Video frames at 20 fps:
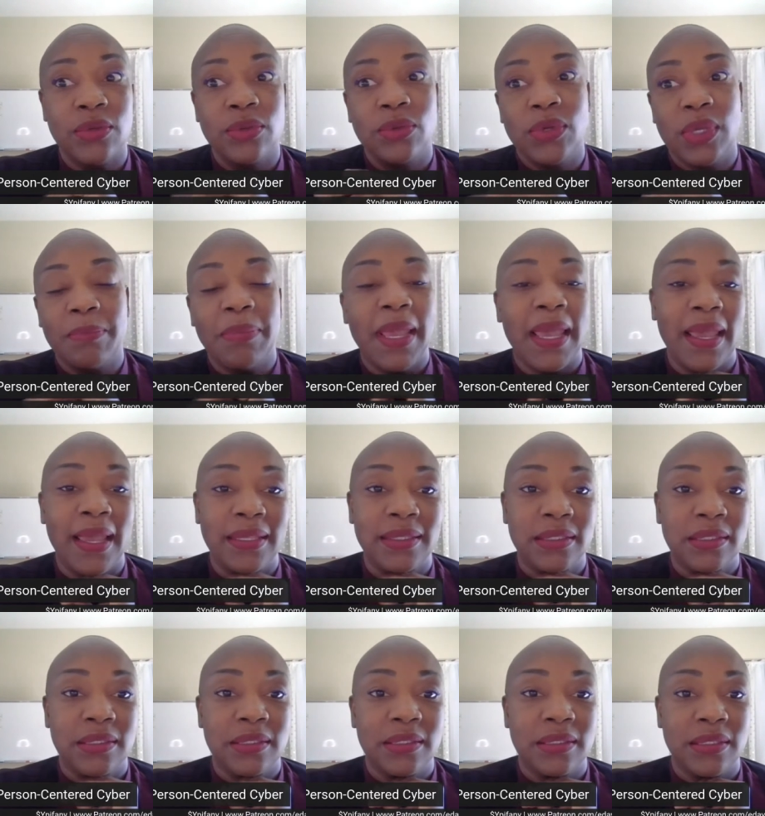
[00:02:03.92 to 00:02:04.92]
so you can
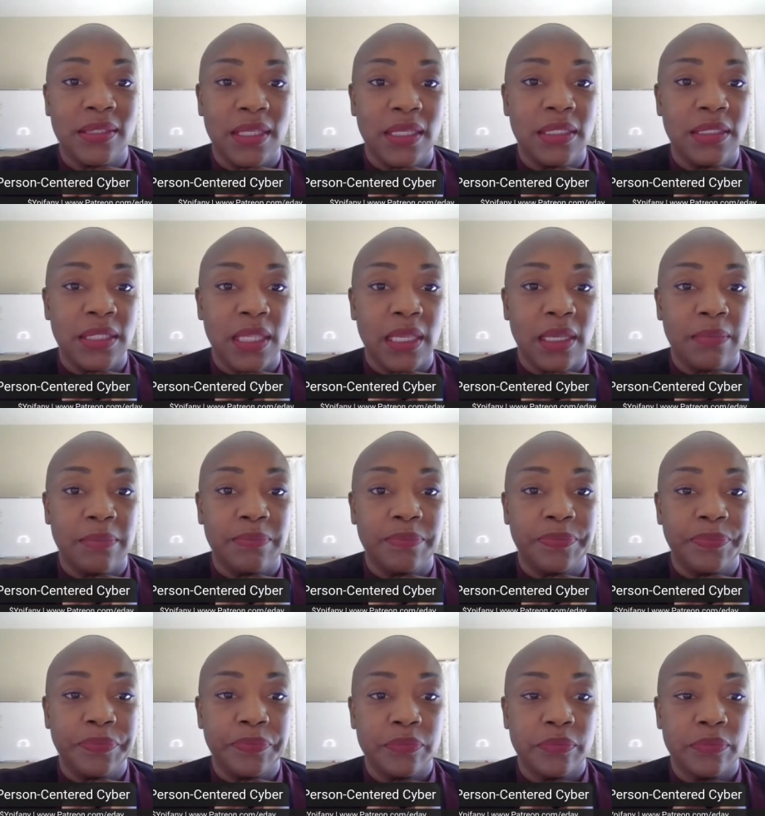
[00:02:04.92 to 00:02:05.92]
pass the exam,
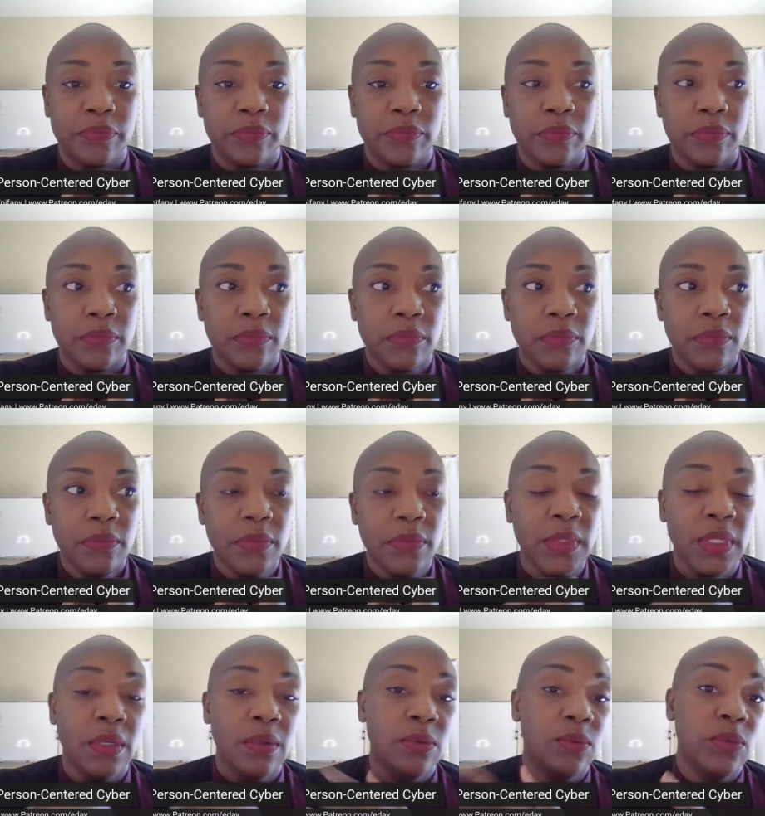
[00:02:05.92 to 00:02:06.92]

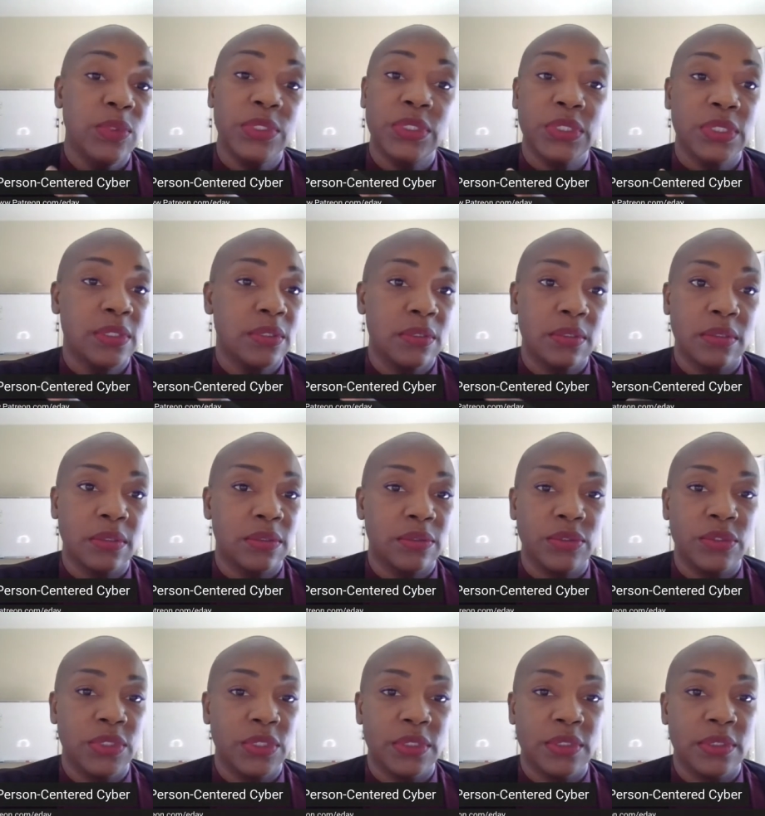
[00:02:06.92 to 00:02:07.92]
which is
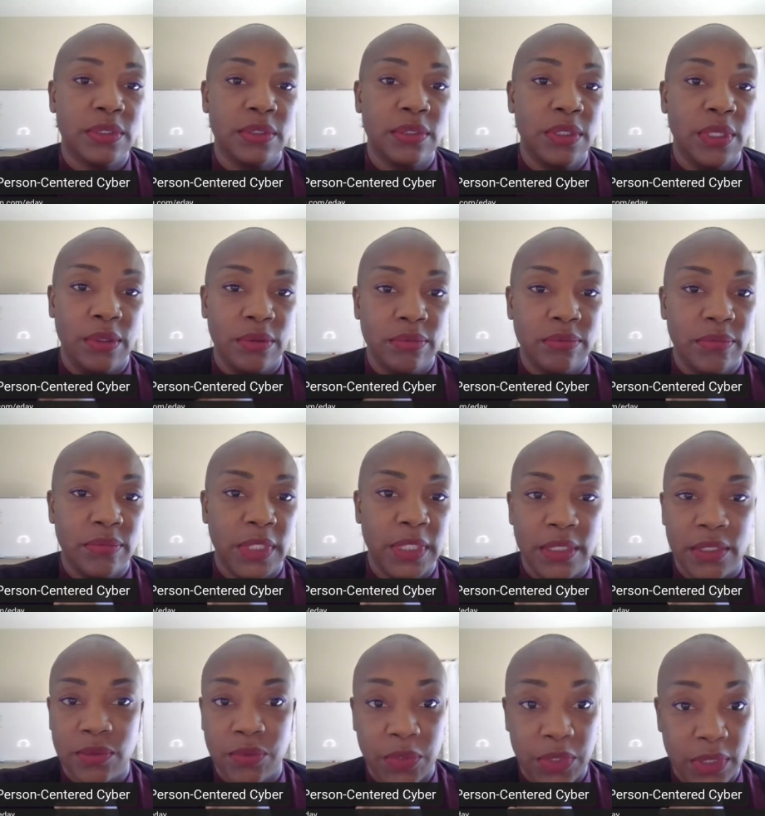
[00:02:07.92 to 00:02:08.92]
just, you know, it
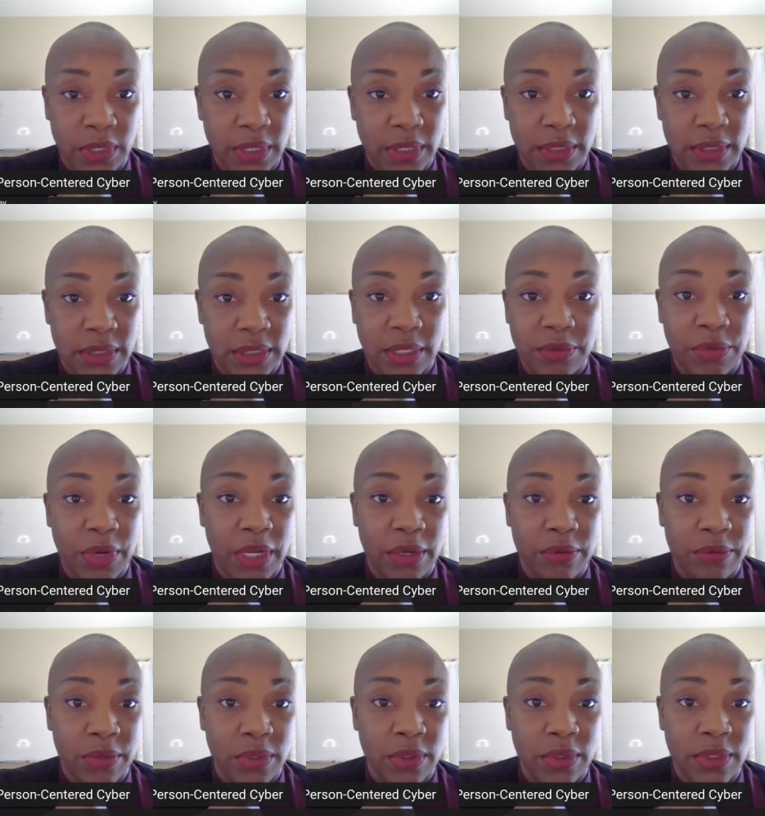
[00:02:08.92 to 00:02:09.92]
is what it is. Not right or
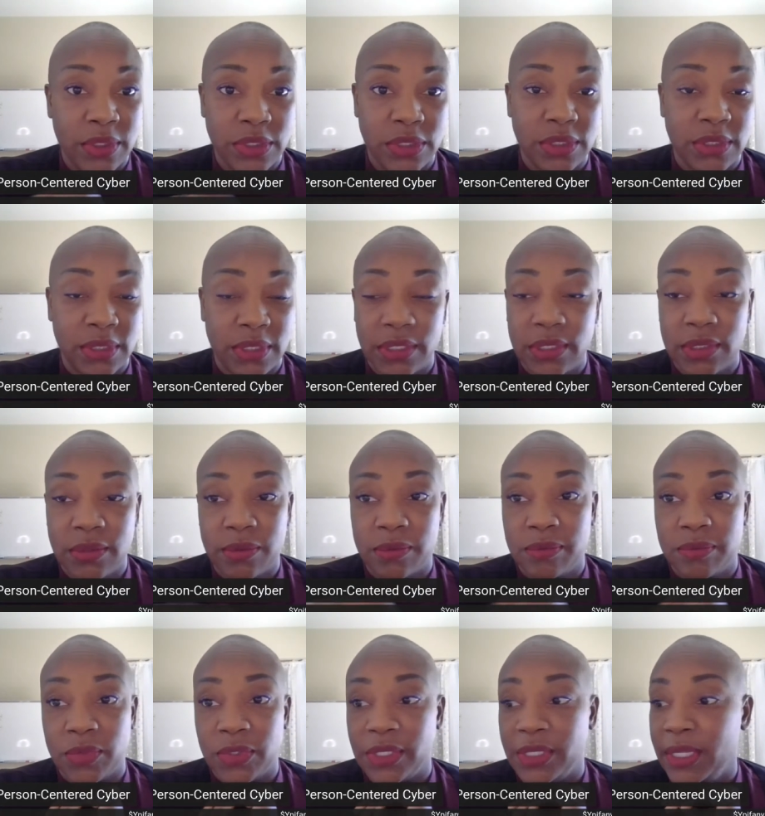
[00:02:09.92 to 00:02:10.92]
wrong. It just is
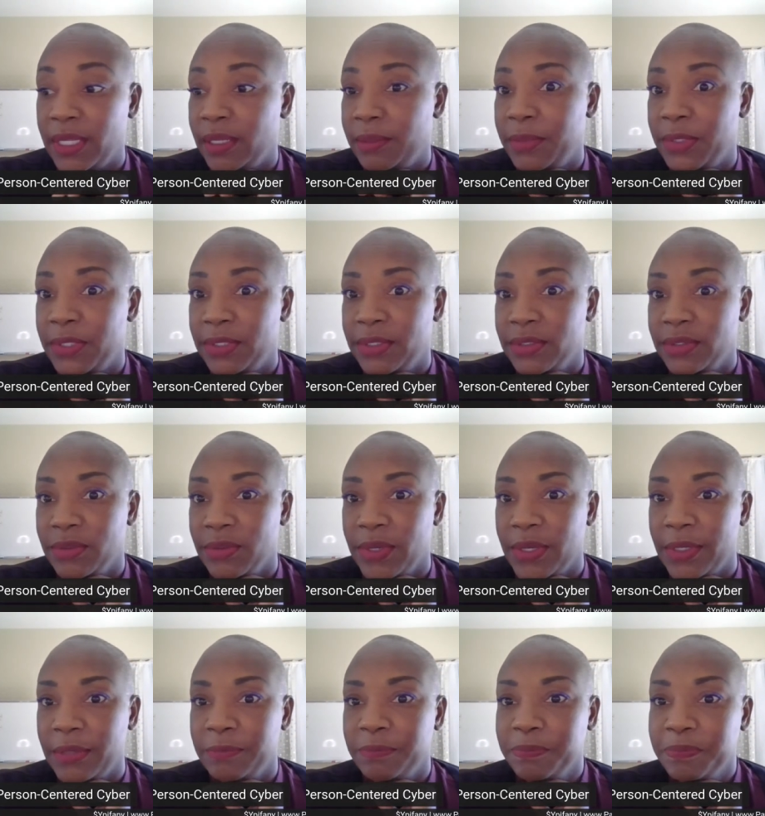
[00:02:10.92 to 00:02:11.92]
what it damn is.
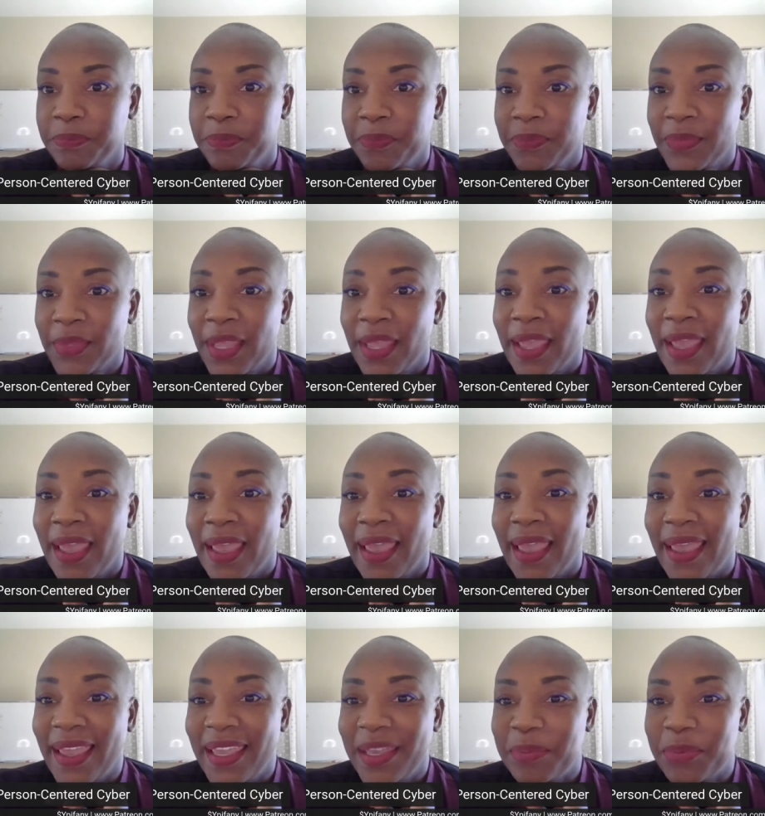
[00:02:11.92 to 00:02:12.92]
Okay.
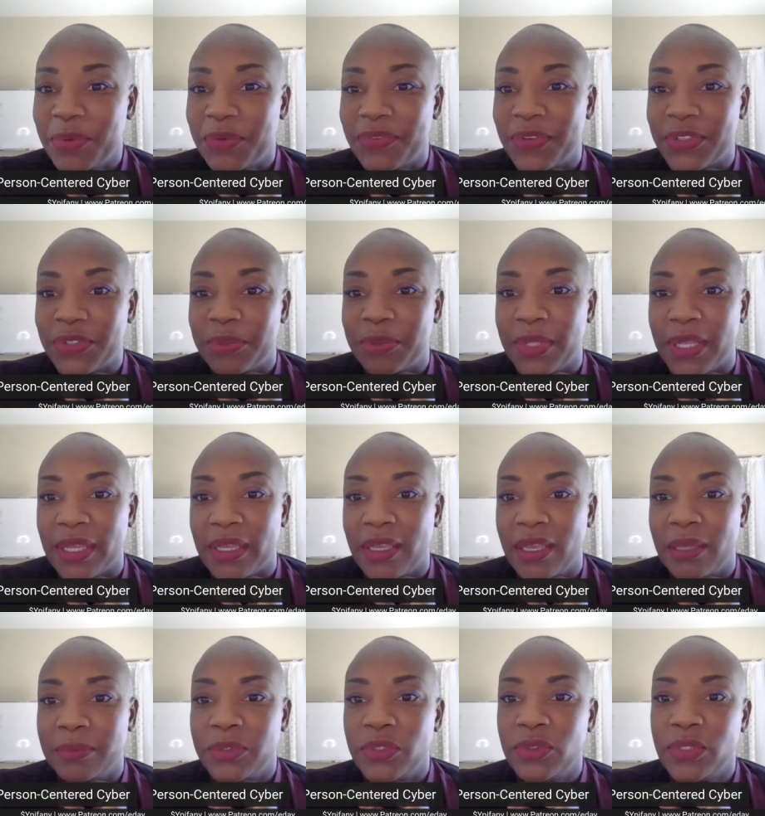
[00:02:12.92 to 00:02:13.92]
Hey, Professor Black
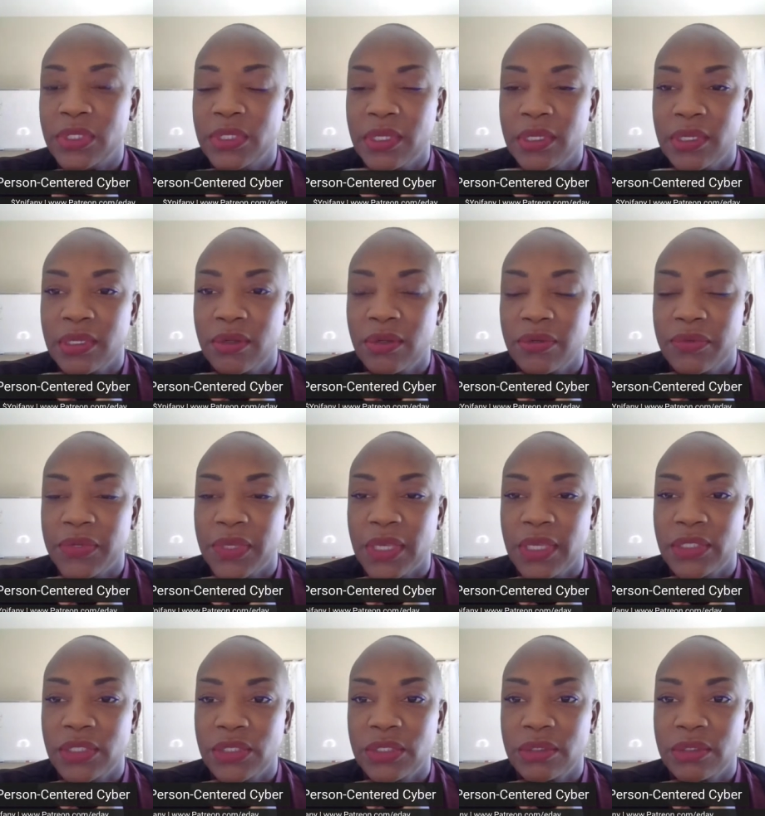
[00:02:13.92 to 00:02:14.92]
Ops, you didn't get a
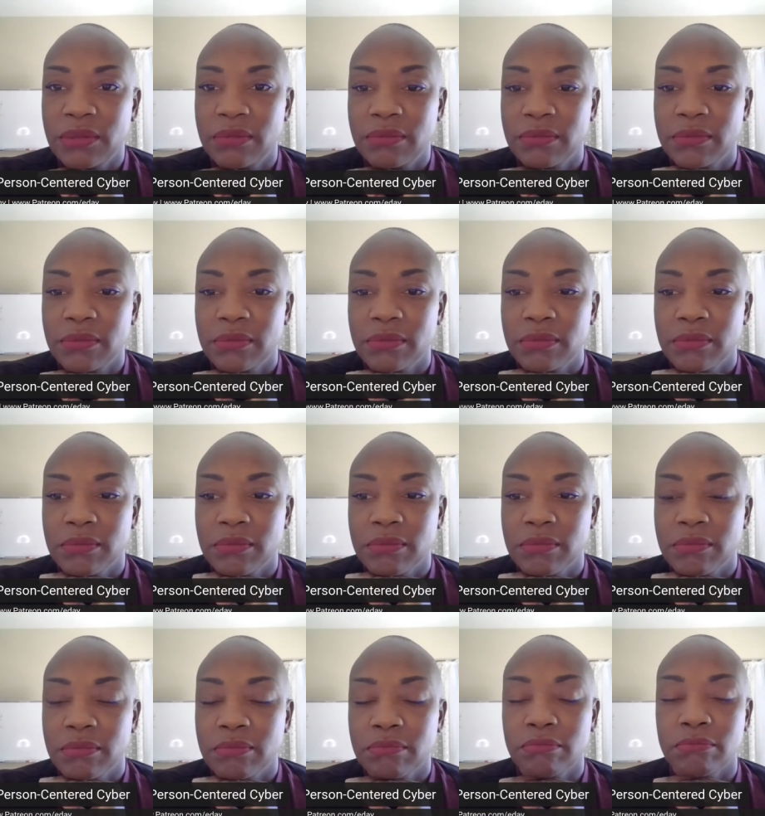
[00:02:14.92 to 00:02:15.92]
notification?
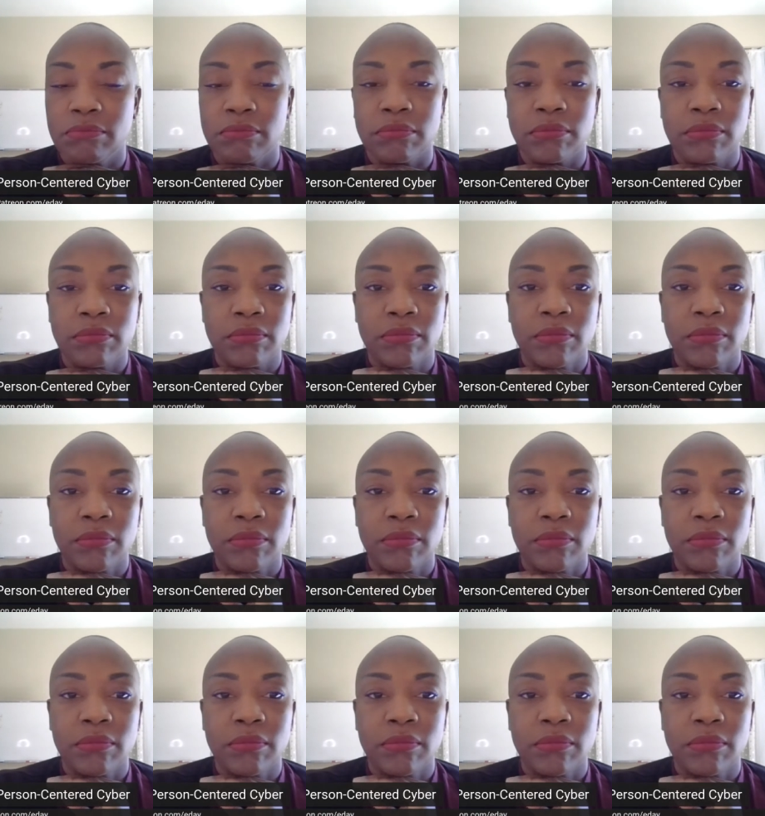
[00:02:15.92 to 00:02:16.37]
Hmm.